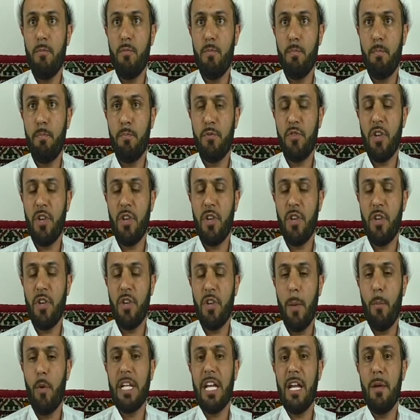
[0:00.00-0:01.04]
someone
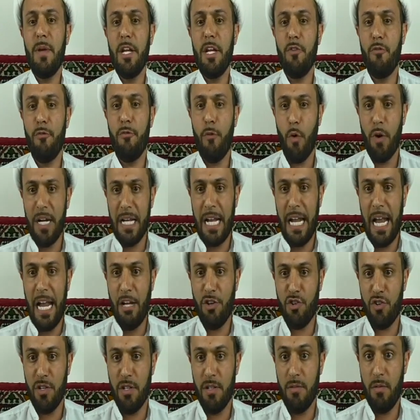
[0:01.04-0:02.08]
committing
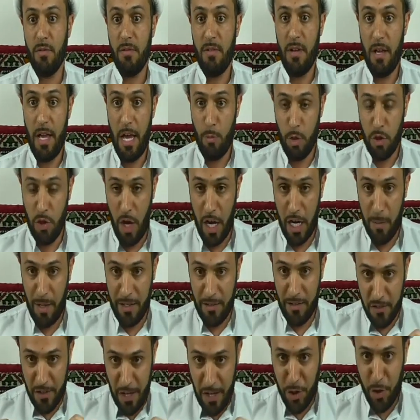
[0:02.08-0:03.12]
fornication, and we're talking about
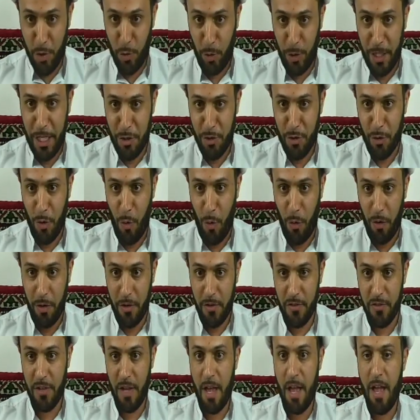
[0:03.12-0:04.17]
sexual
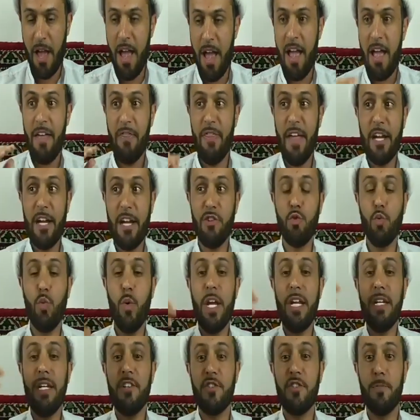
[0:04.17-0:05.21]
intercourse, that is
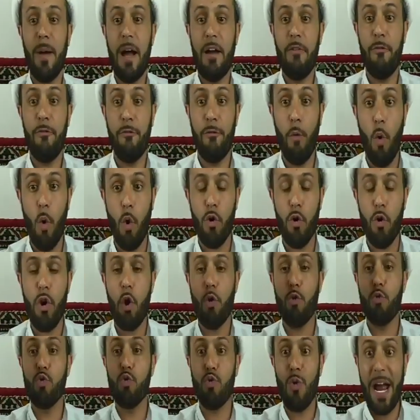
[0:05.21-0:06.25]
witnessed by 4
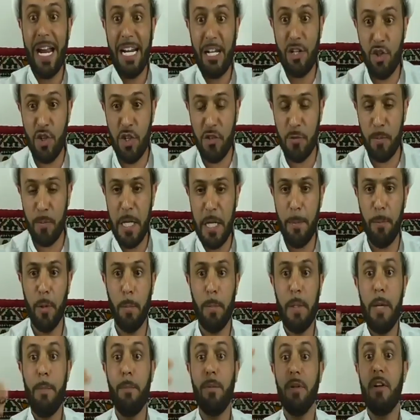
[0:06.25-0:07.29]
righteous people,
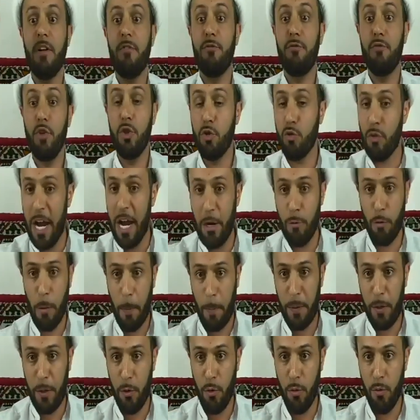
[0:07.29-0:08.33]
people of great
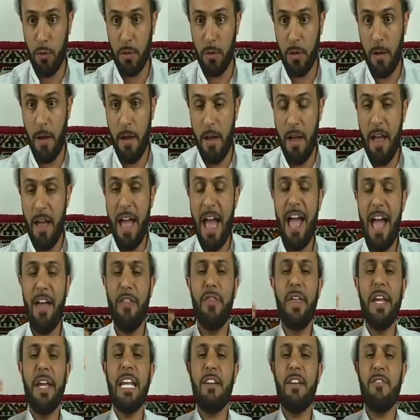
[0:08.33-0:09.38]
repute, and
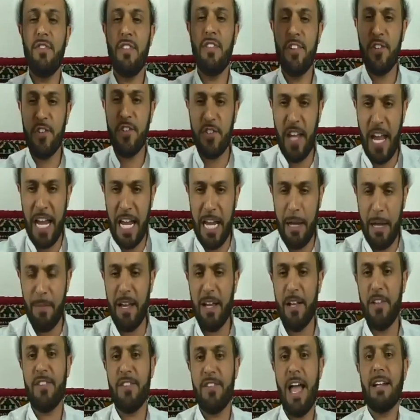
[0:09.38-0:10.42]
they give the same
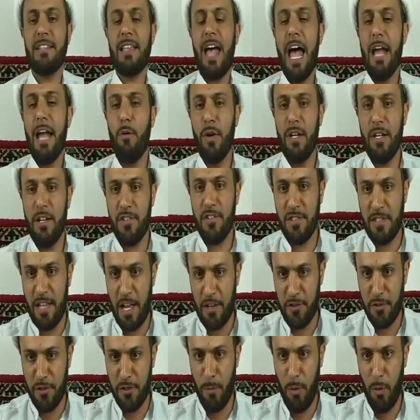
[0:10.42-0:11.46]
exact eyewitness
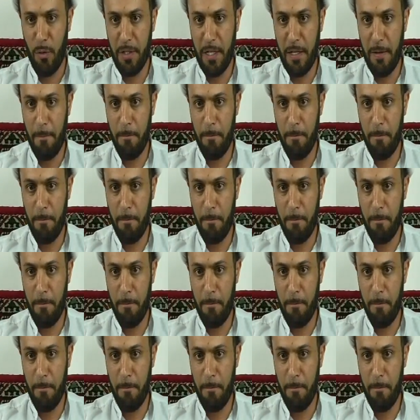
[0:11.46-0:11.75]
testimony?